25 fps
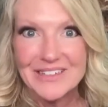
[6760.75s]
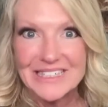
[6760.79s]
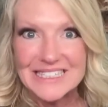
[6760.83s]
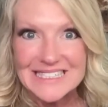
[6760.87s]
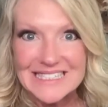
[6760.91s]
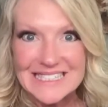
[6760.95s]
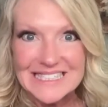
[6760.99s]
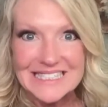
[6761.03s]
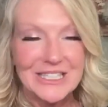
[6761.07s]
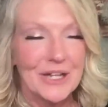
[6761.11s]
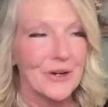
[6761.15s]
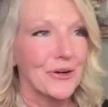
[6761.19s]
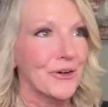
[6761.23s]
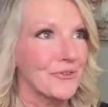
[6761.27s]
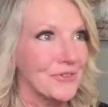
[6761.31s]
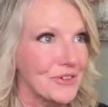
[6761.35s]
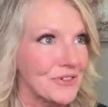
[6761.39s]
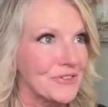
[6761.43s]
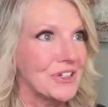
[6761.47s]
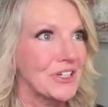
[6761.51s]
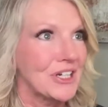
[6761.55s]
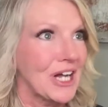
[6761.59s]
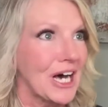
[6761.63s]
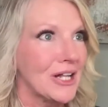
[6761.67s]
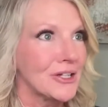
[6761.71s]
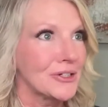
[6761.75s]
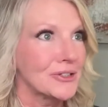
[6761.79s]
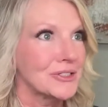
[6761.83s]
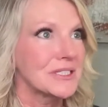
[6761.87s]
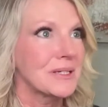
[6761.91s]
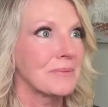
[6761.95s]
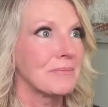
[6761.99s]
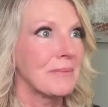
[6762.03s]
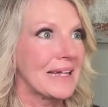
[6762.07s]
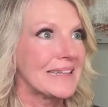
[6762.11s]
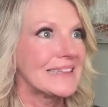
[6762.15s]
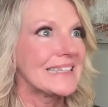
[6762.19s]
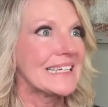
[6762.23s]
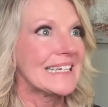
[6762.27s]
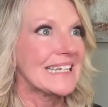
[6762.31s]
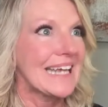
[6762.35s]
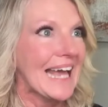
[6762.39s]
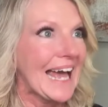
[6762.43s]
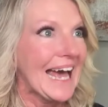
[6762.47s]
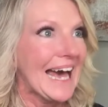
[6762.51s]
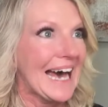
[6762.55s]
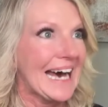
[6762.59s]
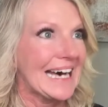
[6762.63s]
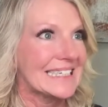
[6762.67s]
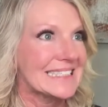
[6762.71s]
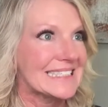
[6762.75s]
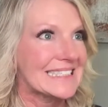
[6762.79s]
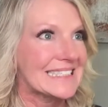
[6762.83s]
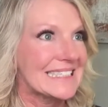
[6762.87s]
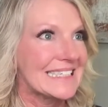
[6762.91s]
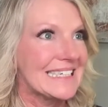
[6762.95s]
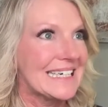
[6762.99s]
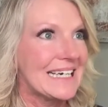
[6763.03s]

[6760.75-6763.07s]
$650 a month in gas.